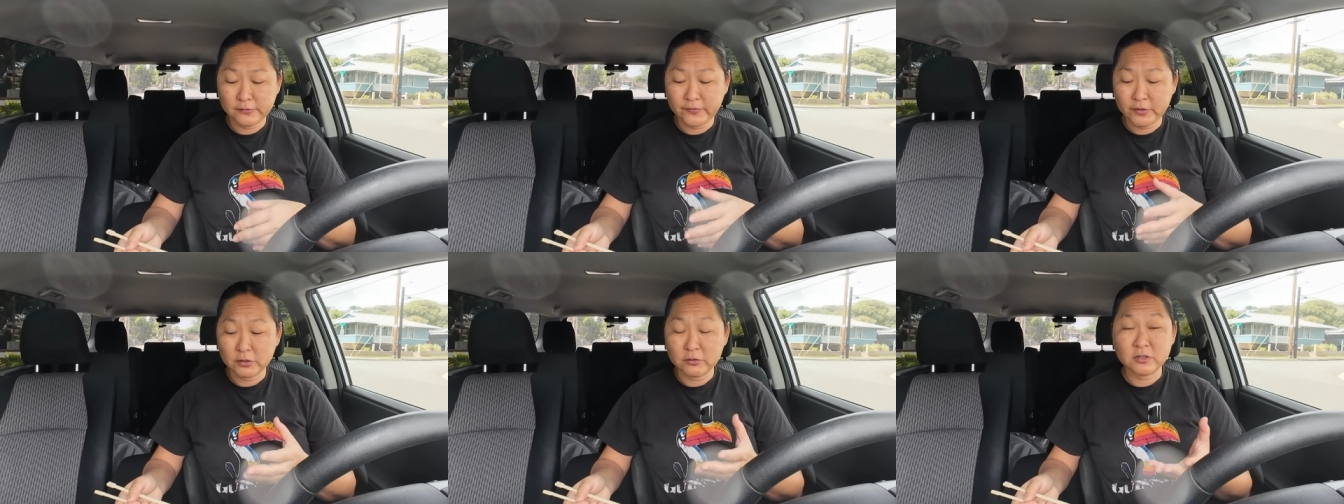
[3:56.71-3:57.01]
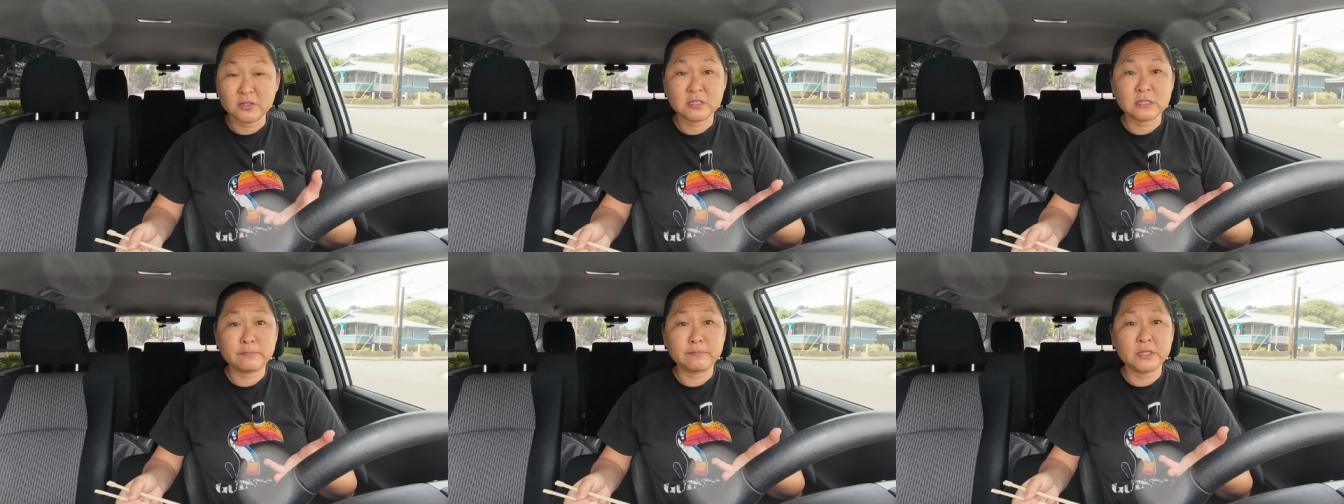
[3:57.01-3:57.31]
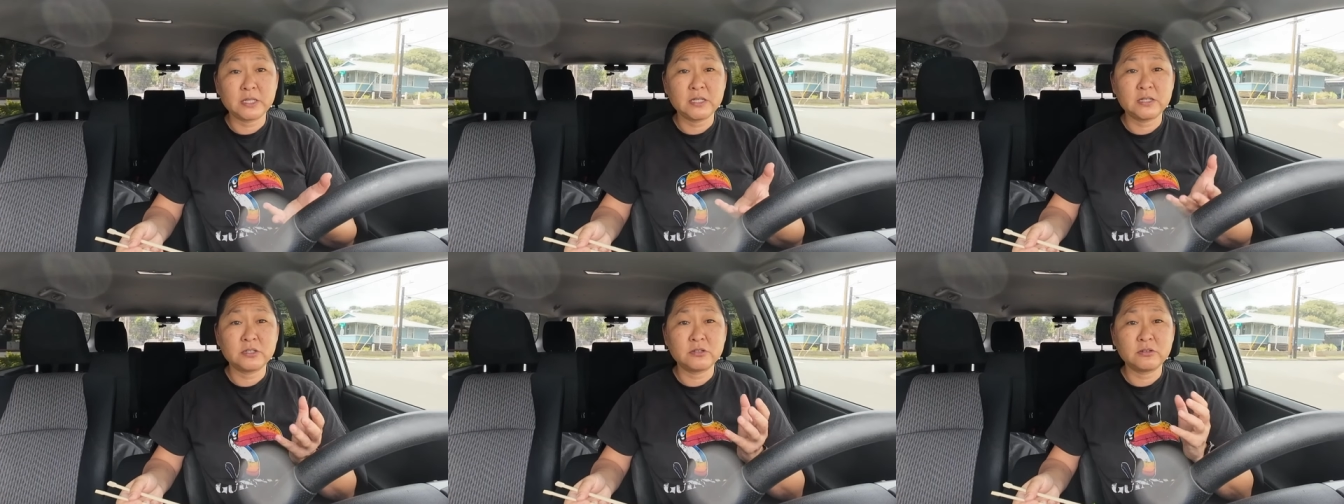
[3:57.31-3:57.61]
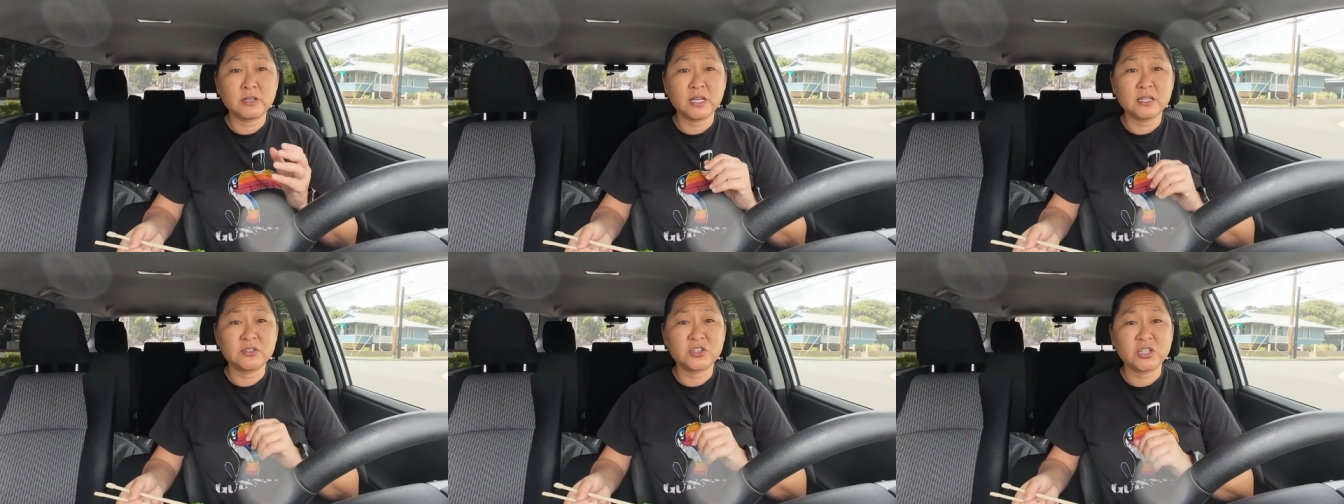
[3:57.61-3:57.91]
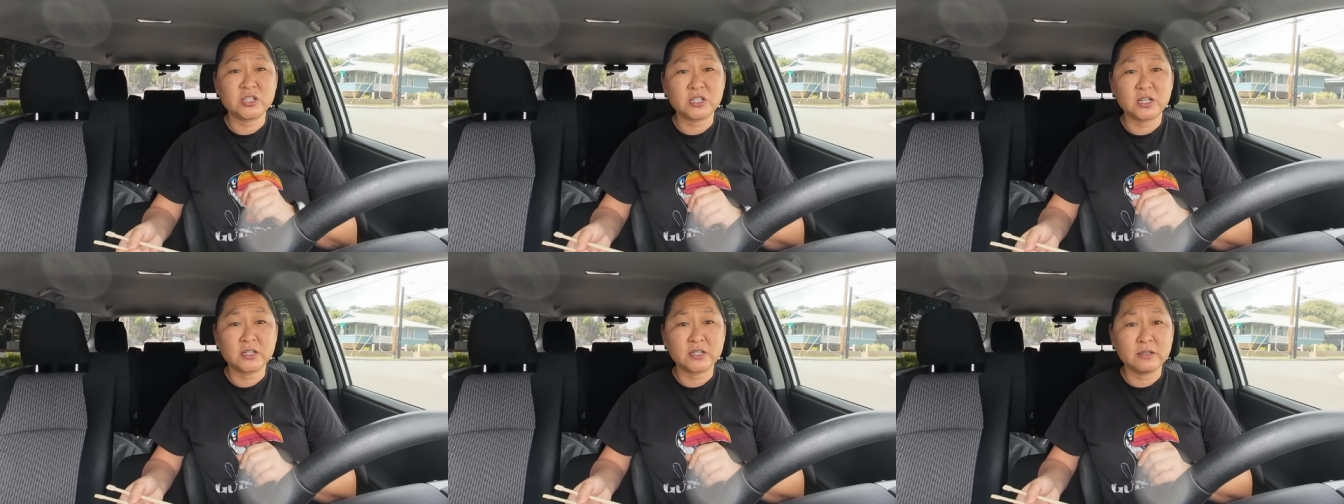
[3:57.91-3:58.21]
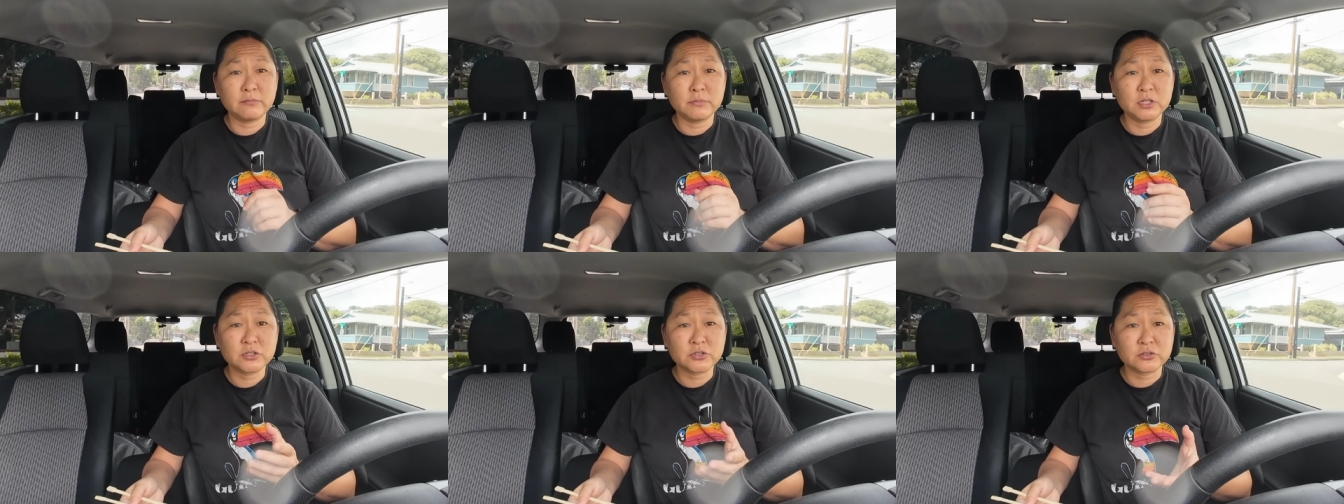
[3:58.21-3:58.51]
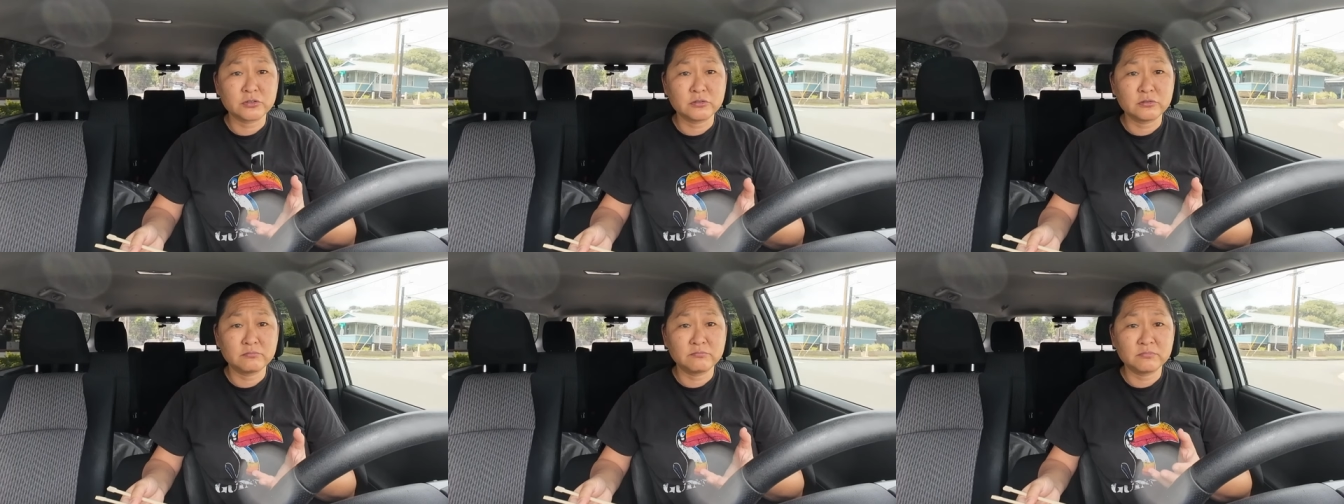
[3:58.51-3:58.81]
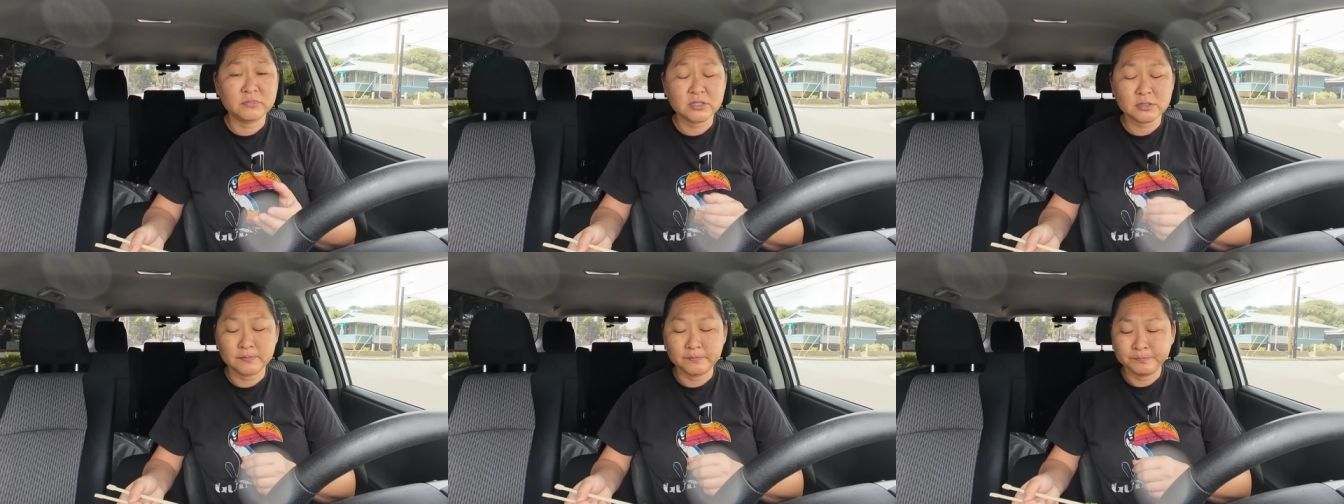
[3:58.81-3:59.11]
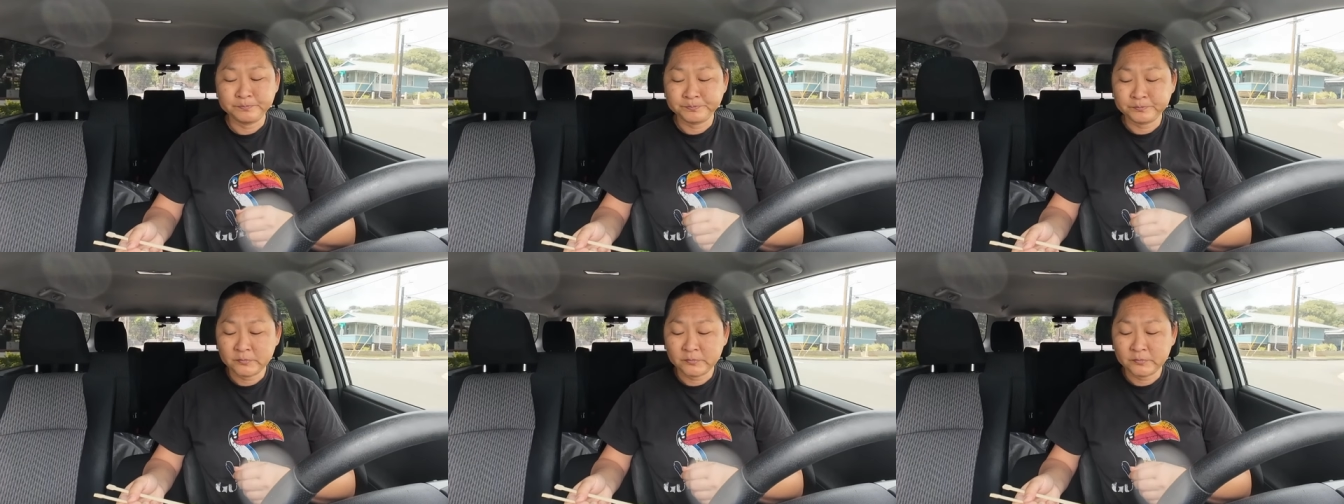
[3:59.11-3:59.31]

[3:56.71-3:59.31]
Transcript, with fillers: If you go to Zippy's, you get shiitake mushrooms